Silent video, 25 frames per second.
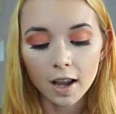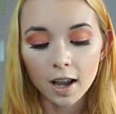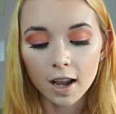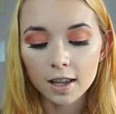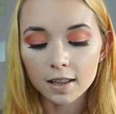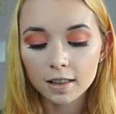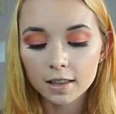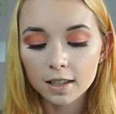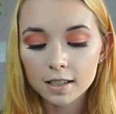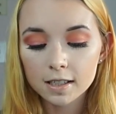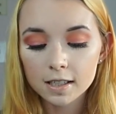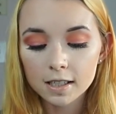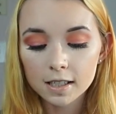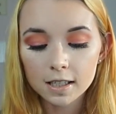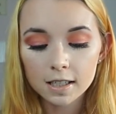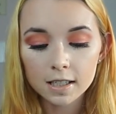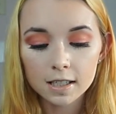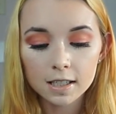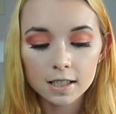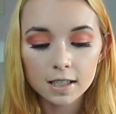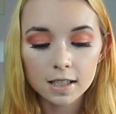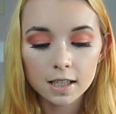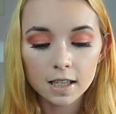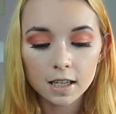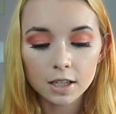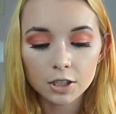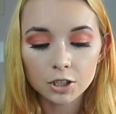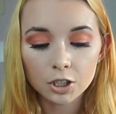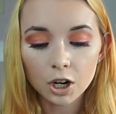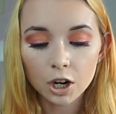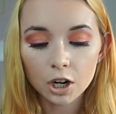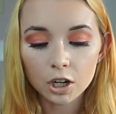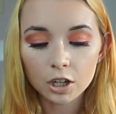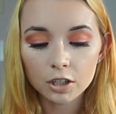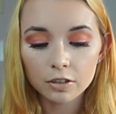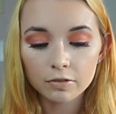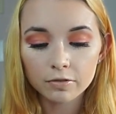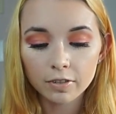And this is the
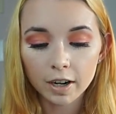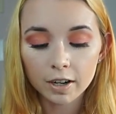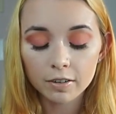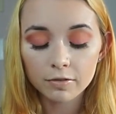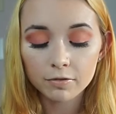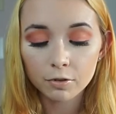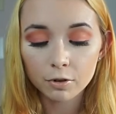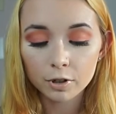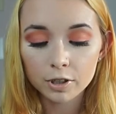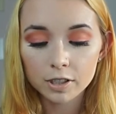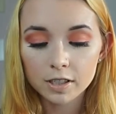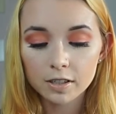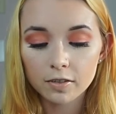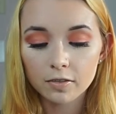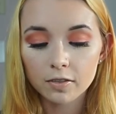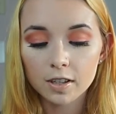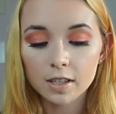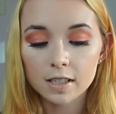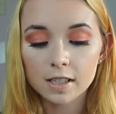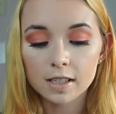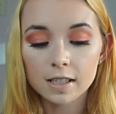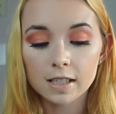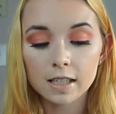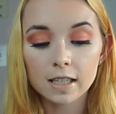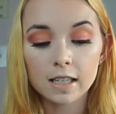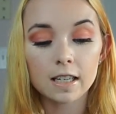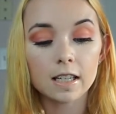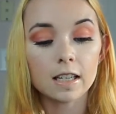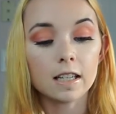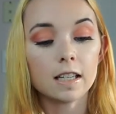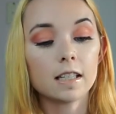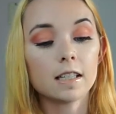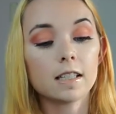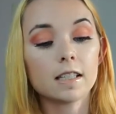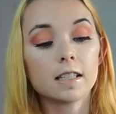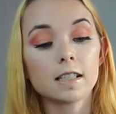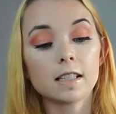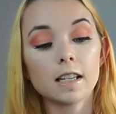Tarte Rainforest of the
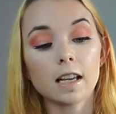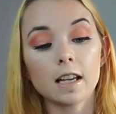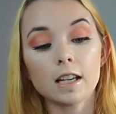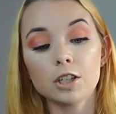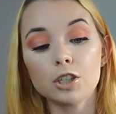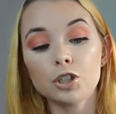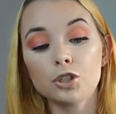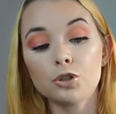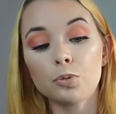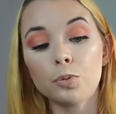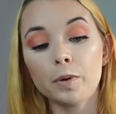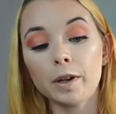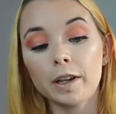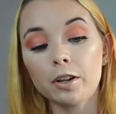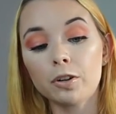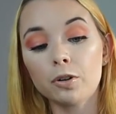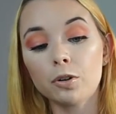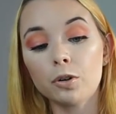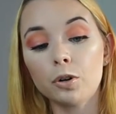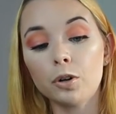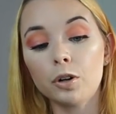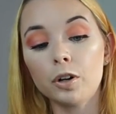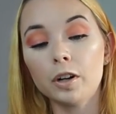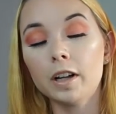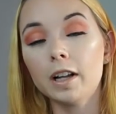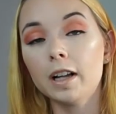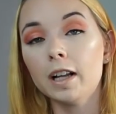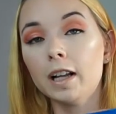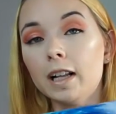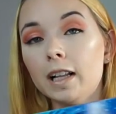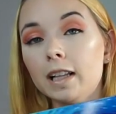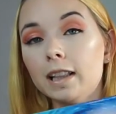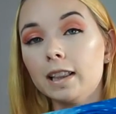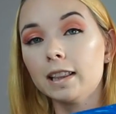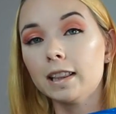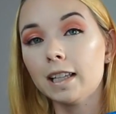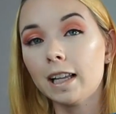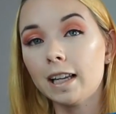Sea Skin Twinkle
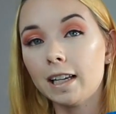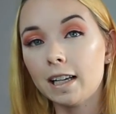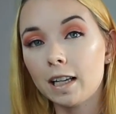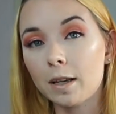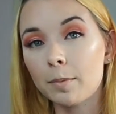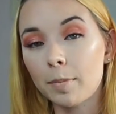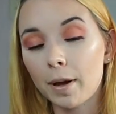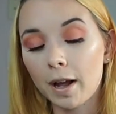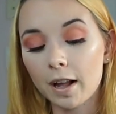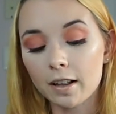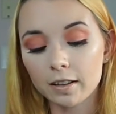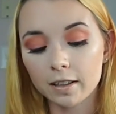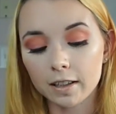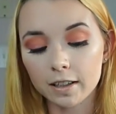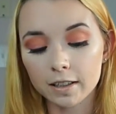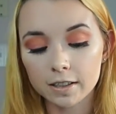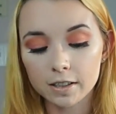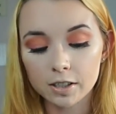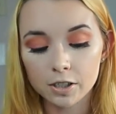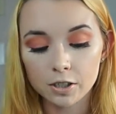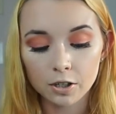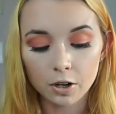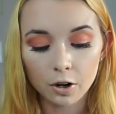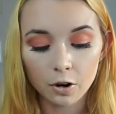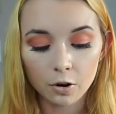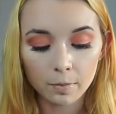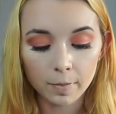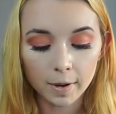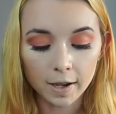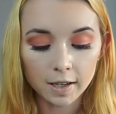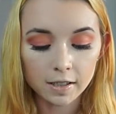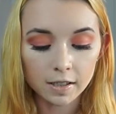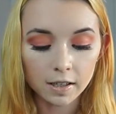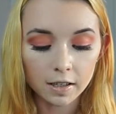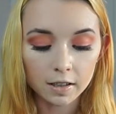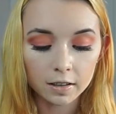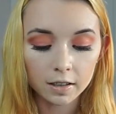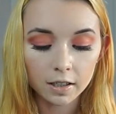lighting palette. So
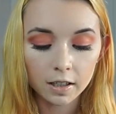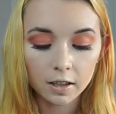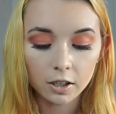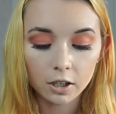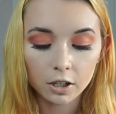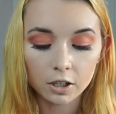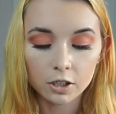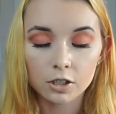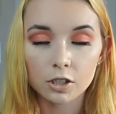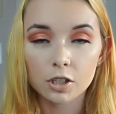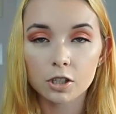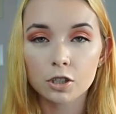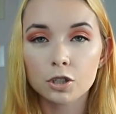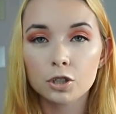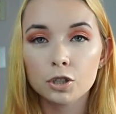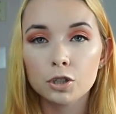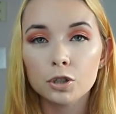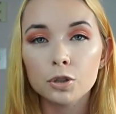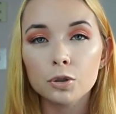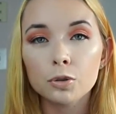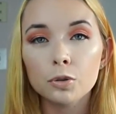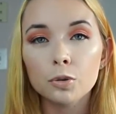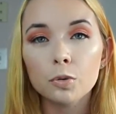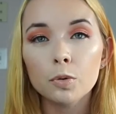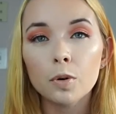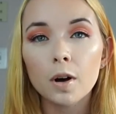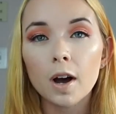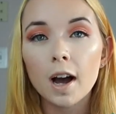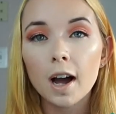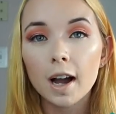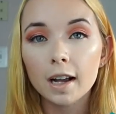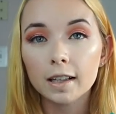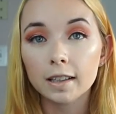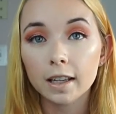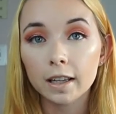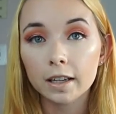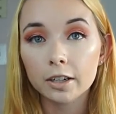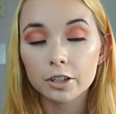basically there's two
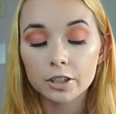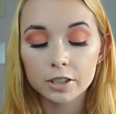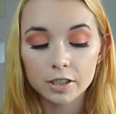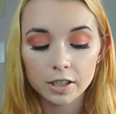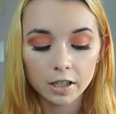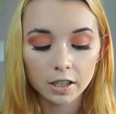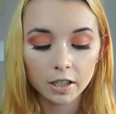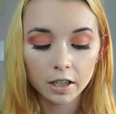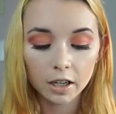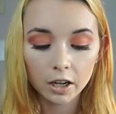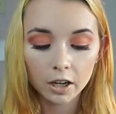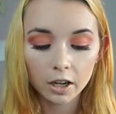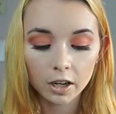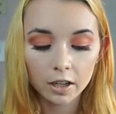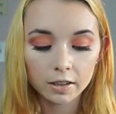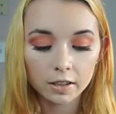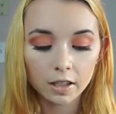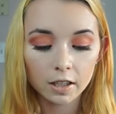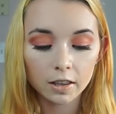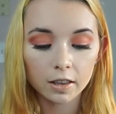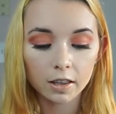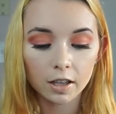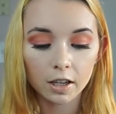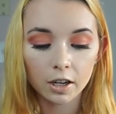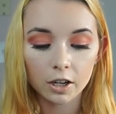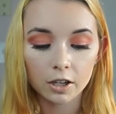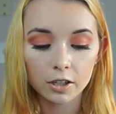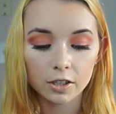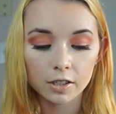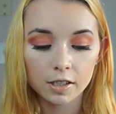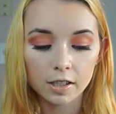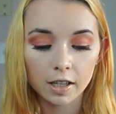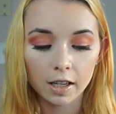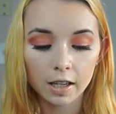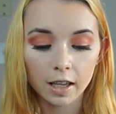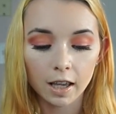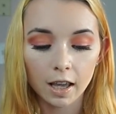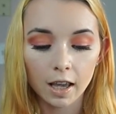highlighters in here and then
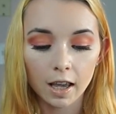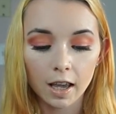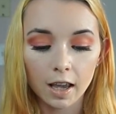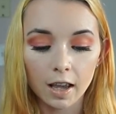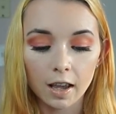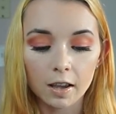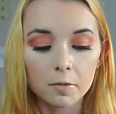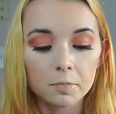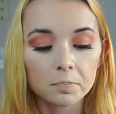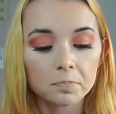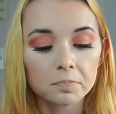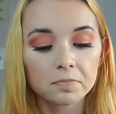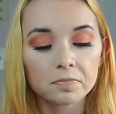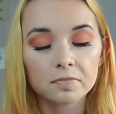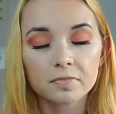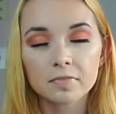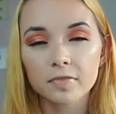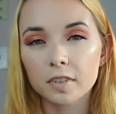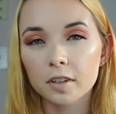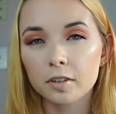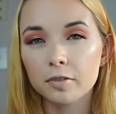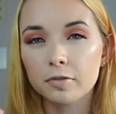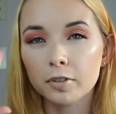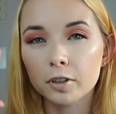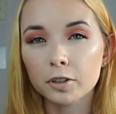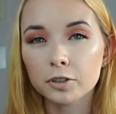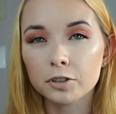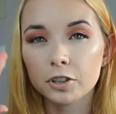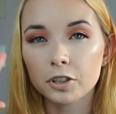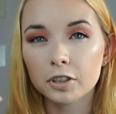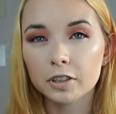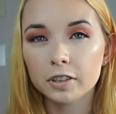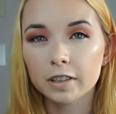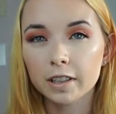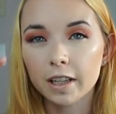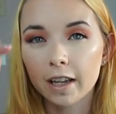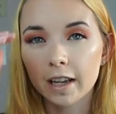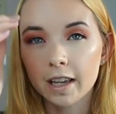there's like a
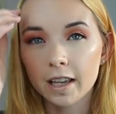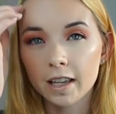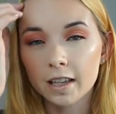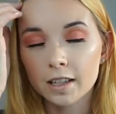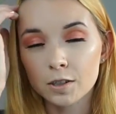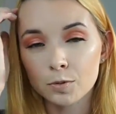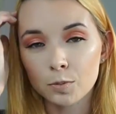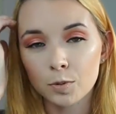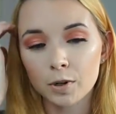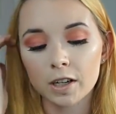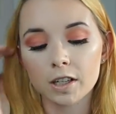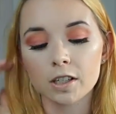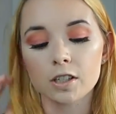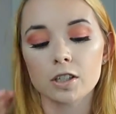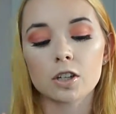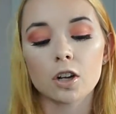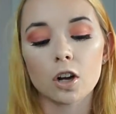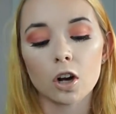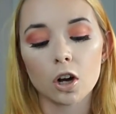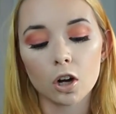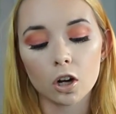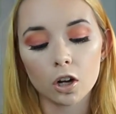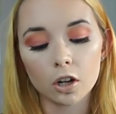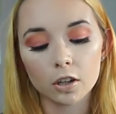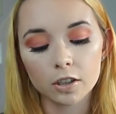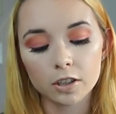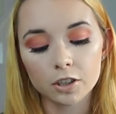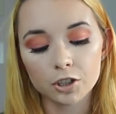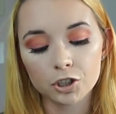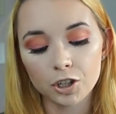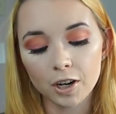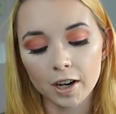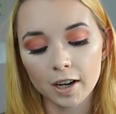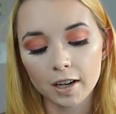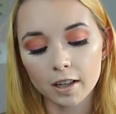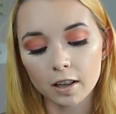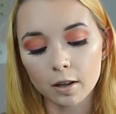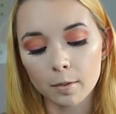filtered light is what it's called,
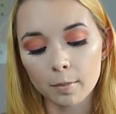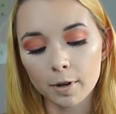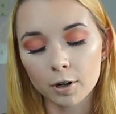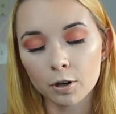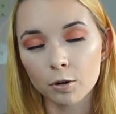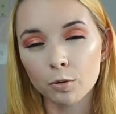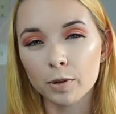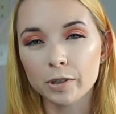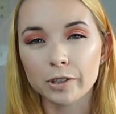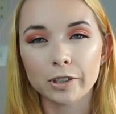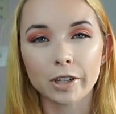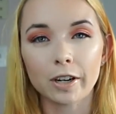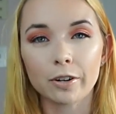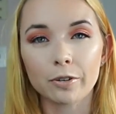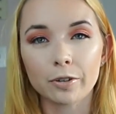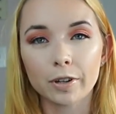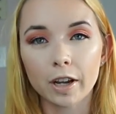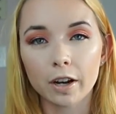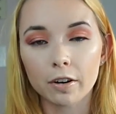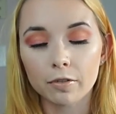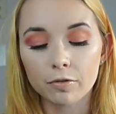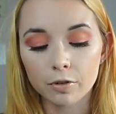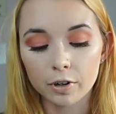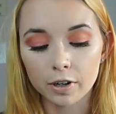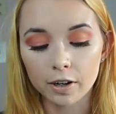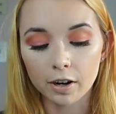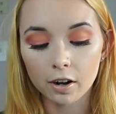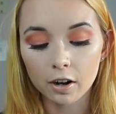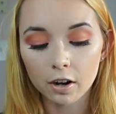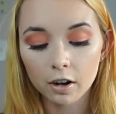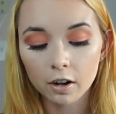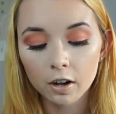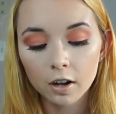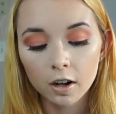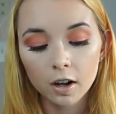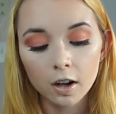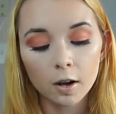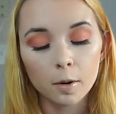shade in the middle, which I don't care for at
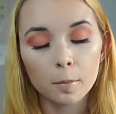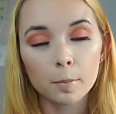all.